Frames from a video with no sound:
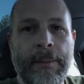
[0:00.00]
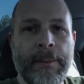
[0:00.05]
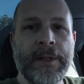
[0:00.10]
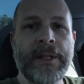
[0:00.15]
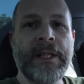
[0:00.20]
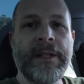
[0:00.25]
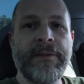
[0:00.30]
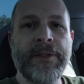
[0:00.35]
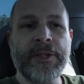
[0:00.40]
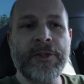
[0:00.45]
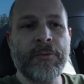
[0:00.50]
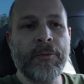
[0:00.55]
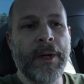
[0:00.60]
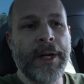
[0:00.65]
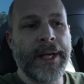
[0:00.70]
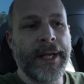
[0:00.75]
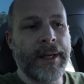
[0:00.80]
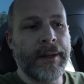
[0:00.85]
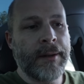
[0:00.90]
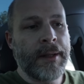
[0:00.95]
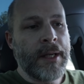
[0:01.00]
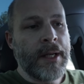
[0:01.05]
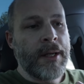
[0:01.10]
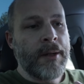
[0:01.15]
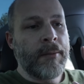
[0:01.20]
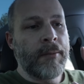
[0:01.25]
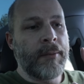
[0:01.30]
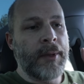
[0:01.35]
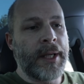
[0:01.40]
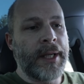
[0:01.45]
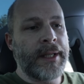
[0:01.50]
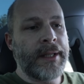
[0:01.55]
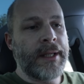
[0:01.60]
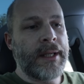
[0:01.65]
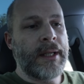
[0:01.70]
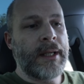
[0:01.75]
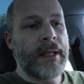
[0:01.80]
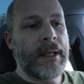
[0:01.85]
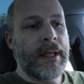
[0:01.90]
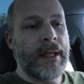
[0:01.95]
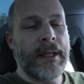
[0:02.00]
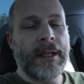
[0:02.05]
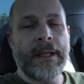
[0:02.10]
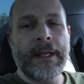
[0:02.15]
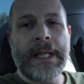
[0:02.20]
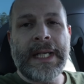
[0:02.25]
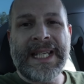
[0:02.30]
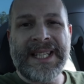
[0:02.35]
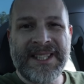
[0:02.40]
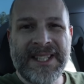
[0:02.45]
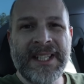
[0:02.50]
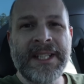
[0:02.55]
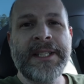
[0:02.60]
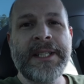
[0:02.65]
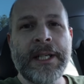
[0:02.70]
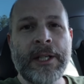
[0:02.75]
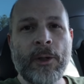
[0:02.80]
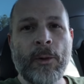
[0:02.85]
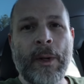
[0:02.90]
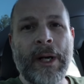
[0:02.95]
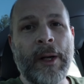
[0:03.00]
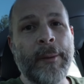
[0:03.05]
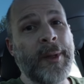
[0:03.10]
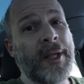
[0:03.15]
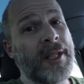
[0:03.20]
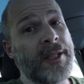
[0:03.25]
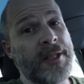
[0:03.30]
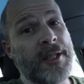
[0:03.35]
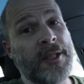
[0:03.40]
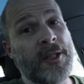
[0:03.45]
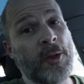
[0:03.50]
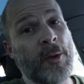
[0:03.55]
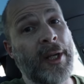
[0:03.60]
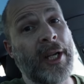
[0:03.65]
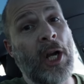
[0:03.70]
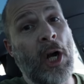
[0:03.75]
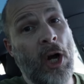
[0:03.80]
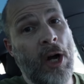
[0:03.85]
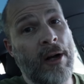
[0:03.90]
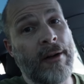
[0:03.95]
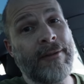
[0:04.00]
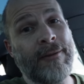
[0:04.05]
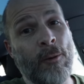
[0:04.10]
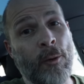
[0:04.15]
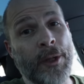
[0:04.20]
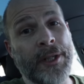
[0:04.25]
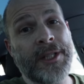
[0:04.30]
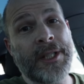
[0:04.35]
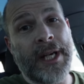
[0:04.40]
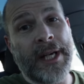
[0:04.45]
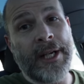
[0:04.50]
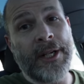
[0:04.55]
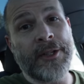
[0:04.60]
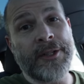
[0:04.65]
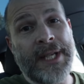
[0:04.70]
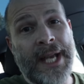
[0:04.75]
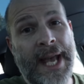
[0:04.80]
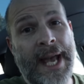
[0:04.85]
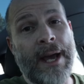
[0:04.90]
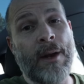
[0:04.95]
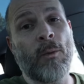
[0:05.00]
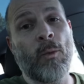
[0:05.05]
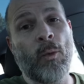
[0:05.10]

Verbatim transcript: I'm gonna leave this running, but it's gonna take a while because it's doing all four tires at